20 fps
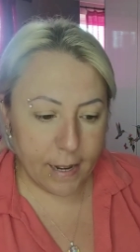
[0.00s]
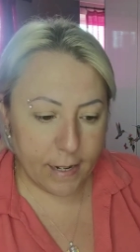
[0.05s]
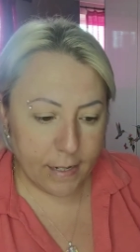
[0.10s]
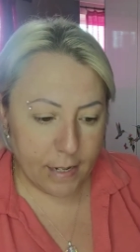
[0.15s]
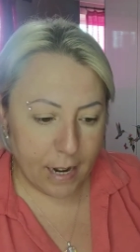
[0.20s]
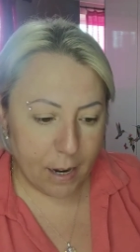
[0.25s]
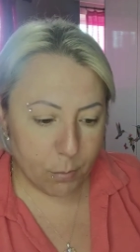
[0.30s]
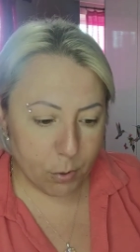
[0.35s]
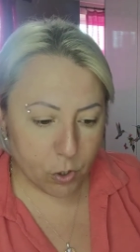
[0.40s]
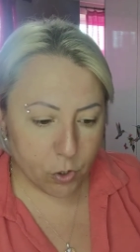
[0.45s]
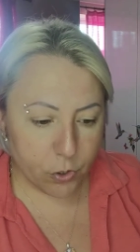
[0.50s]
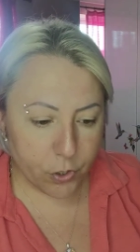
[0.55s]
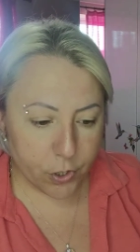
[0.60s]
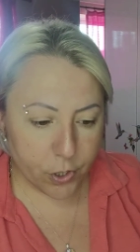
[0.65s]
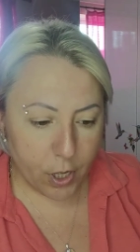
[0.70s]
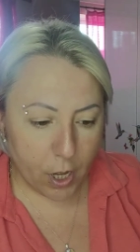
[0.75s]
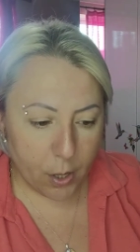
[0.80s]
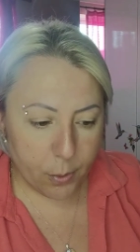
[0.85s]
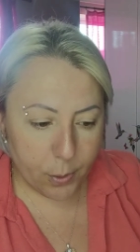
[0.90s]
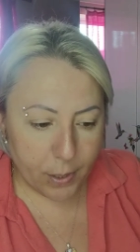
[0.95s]
And now we're going to
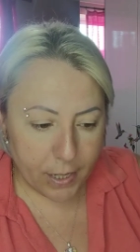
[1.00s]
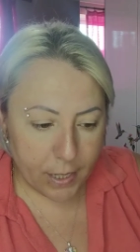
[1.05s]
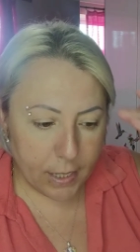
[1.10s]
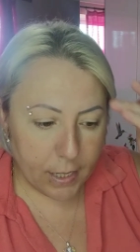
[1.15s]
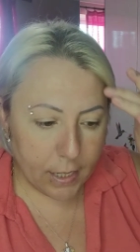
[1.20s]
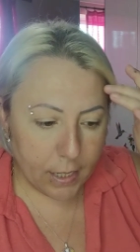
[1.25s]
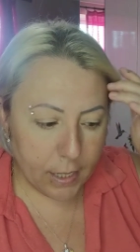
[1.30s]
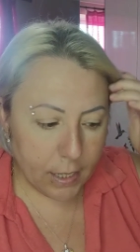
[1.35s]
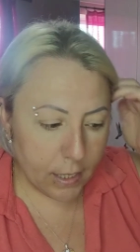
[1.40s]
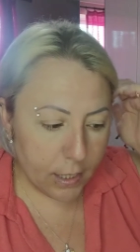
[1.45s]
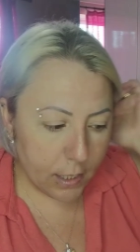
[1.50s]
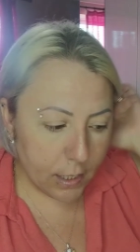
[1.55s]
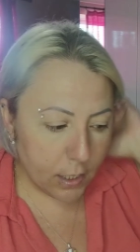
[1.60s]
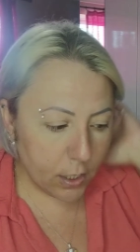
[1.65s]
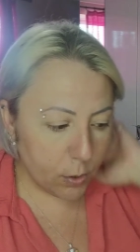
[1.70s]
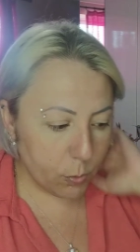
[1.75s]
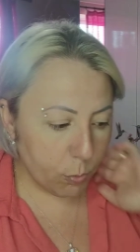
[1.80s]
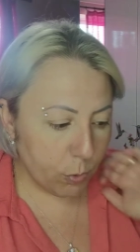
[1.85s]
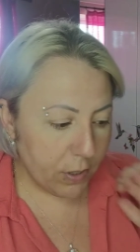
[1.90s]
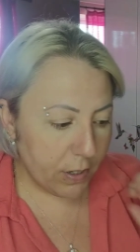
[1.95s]
go
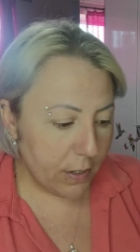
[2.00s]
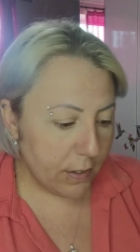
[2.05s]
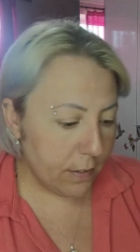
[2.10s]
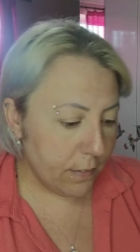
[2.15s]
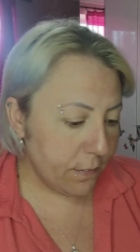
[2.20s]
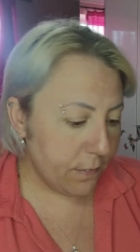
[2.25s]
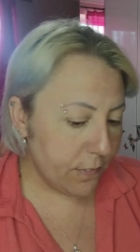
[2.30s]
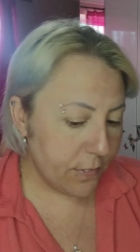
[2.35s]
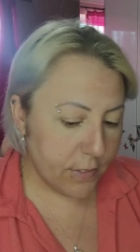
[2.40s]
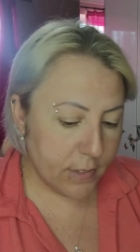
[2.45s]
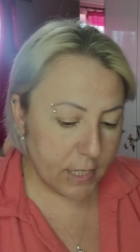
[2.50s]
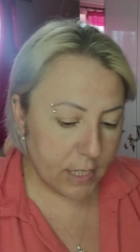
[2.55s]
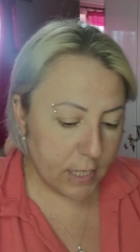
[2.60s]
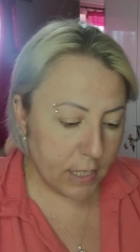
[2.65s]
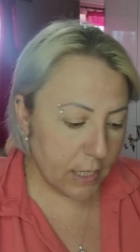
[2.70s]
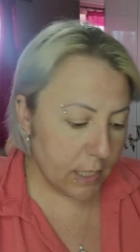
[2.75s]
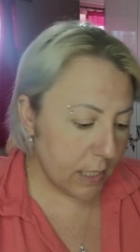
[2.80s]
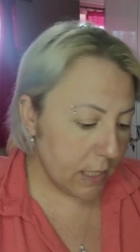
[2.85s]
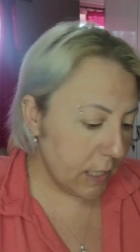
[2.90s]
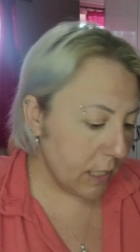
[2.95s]
in with
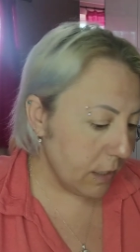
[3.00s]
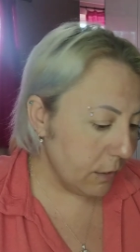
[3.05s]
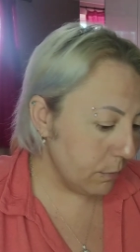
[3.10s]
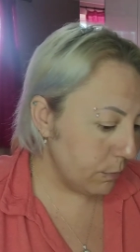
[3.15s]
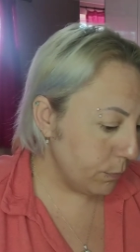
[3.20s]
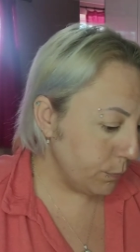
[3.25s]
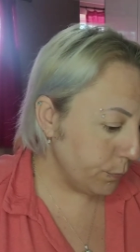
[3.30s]
the...